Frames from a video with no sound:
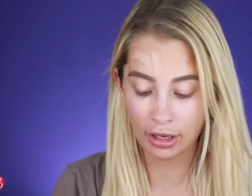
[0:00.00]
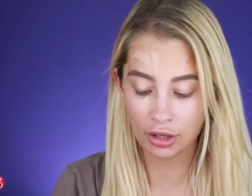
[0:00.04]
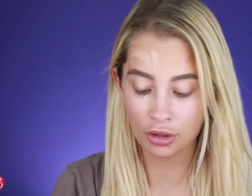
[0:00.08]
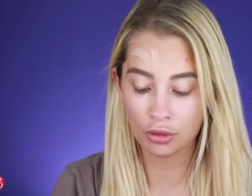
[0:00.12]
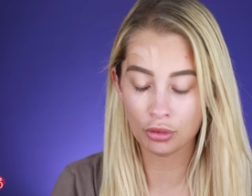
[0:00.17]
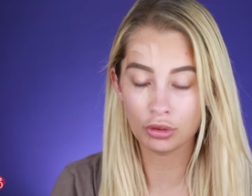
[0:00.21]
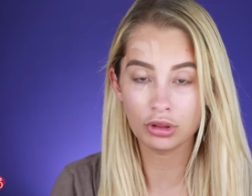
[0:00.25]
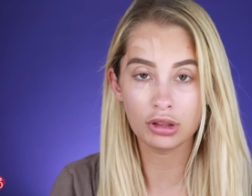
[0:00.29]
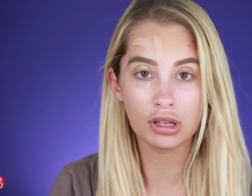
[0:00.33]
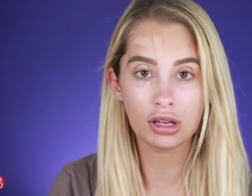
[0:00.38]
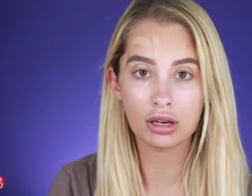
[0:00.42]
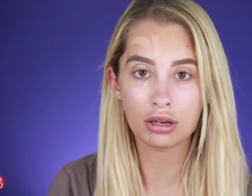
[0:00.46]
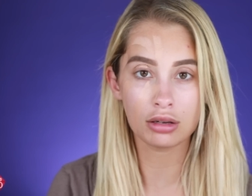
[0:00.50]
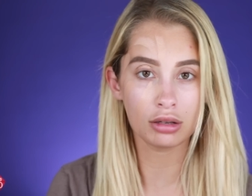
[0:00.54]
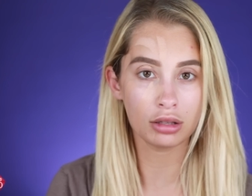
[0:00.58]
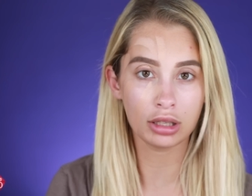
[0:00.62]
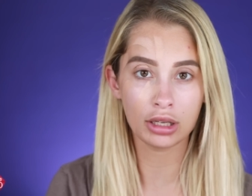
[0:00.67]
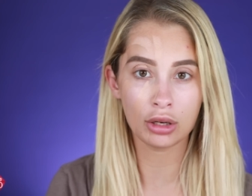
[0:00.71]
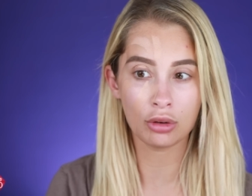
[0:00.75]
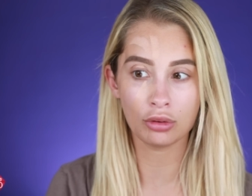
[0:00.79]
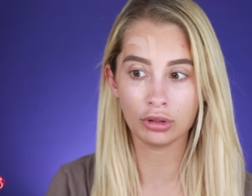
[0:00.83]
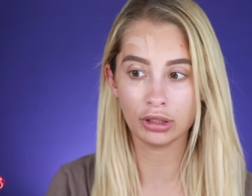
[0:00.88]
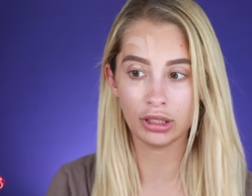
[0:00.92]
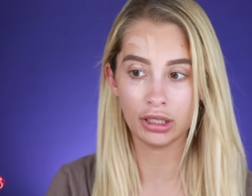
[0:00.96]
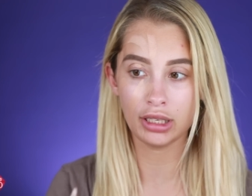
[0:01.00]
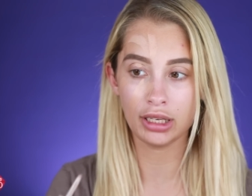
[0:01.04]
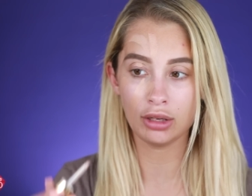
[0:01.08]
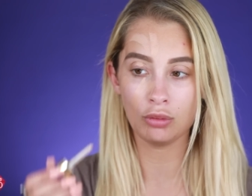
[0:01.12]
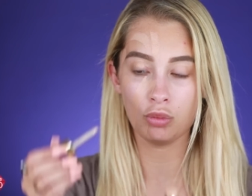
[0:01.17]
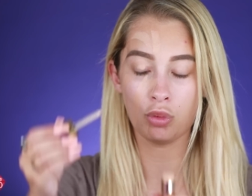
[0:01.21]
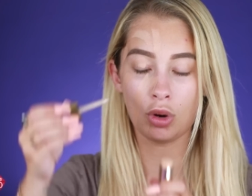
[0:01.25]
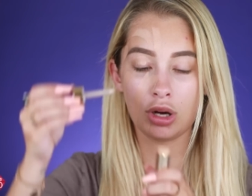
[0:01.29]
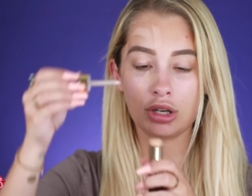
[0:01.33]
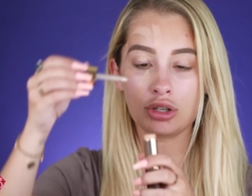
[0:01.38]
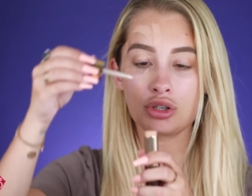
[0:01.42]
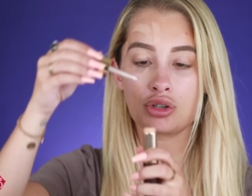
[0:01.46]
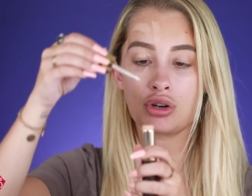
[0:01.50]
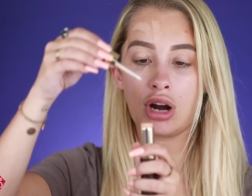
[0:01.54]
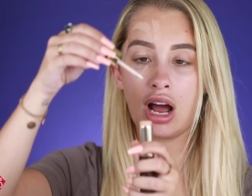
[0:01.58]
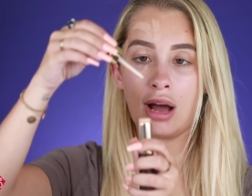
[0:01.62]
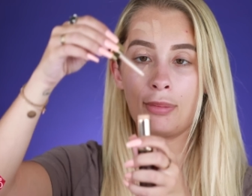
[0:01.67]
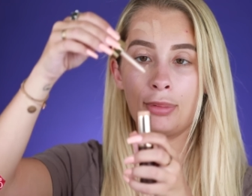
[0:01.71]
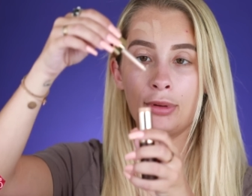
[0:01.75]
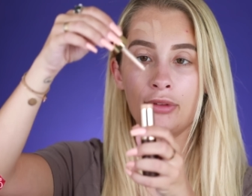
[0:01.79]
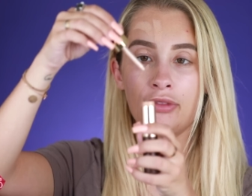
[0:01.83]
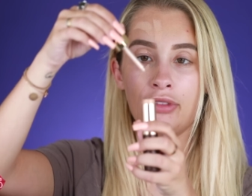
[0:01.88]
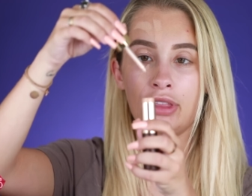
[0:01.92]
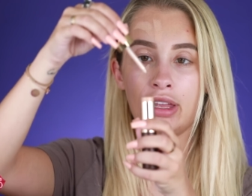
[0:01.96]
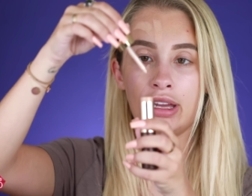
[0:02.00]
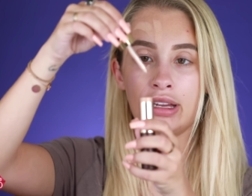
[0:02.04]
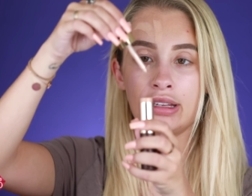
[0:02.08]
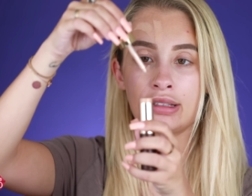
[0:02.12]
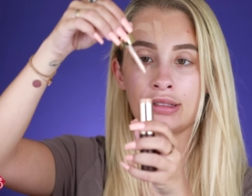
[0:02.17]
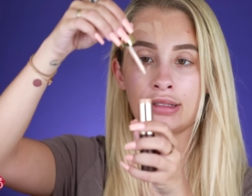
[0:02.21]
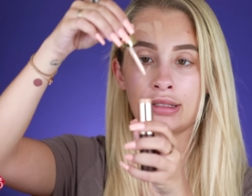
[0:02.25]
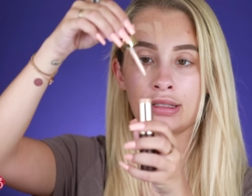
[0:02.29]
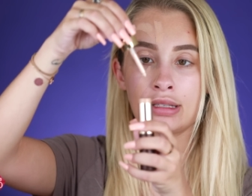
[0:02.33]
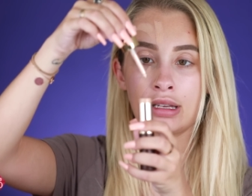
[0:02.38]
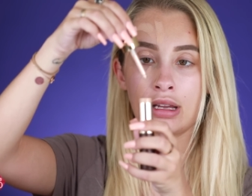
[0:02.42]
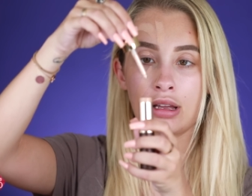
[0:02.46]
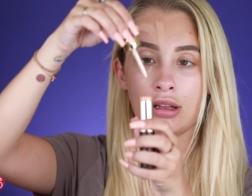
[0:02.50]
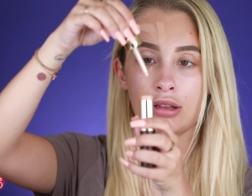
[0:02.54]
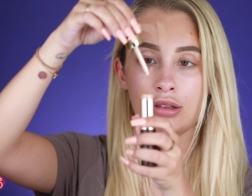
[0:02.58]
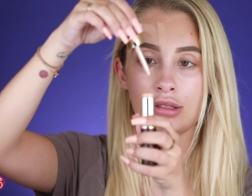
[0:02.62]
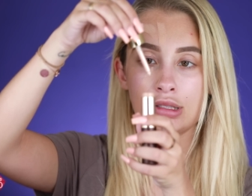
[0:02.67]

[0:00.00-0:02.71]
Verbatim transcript: And you literally only need one drop of this.